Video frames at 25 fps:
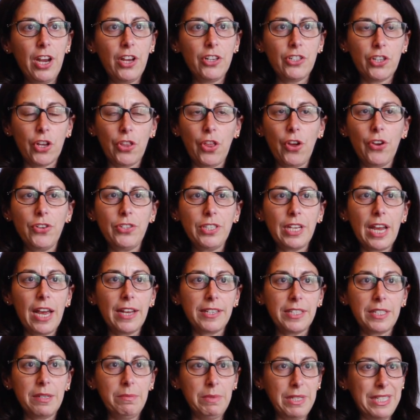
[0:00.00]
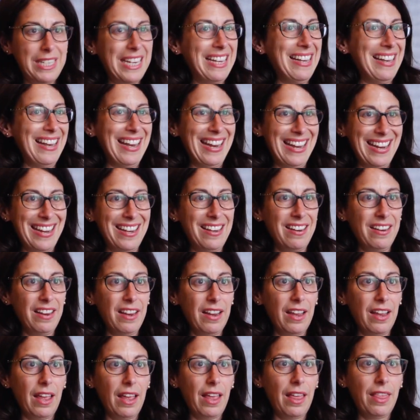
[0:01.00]
so those customers didn't need
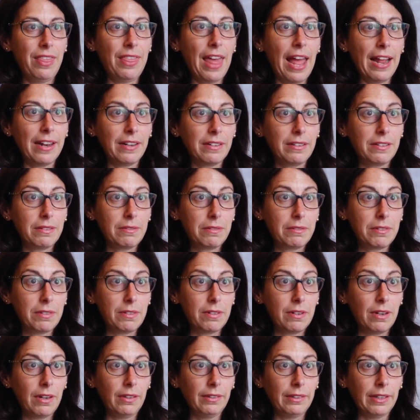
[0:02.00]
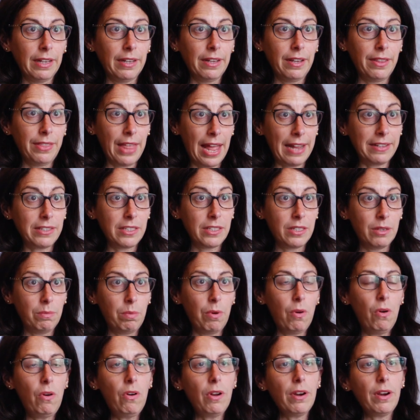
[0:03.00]
that
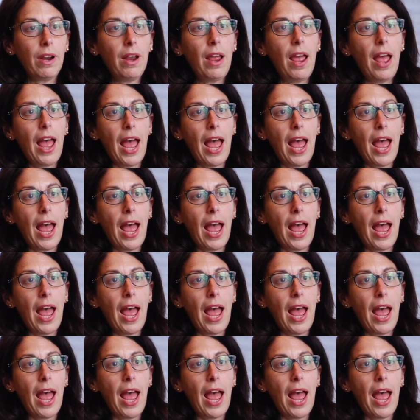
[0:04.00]
support,